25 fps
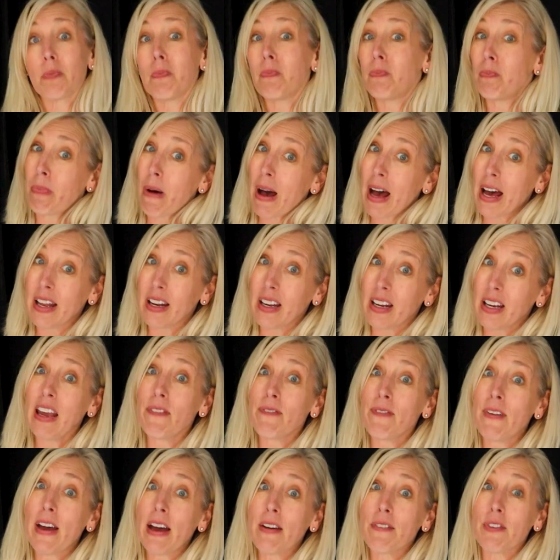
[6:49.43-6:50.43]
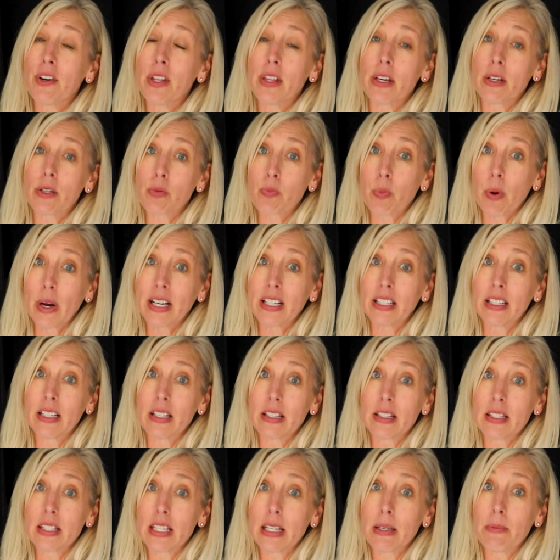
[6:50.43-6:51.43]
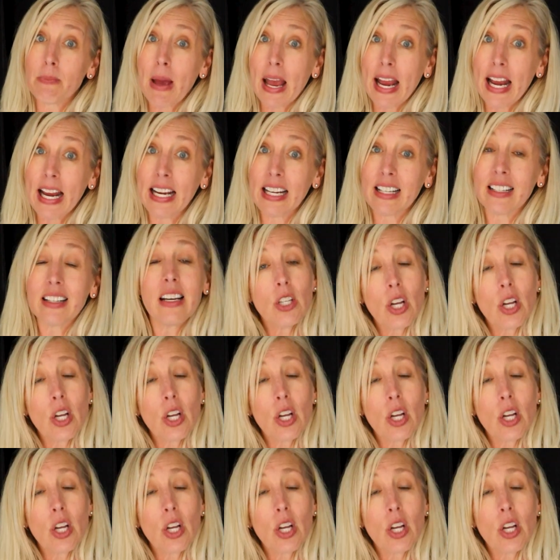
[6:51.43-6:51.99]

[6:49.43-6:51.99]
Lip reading: but if ever there's pregnancy pain,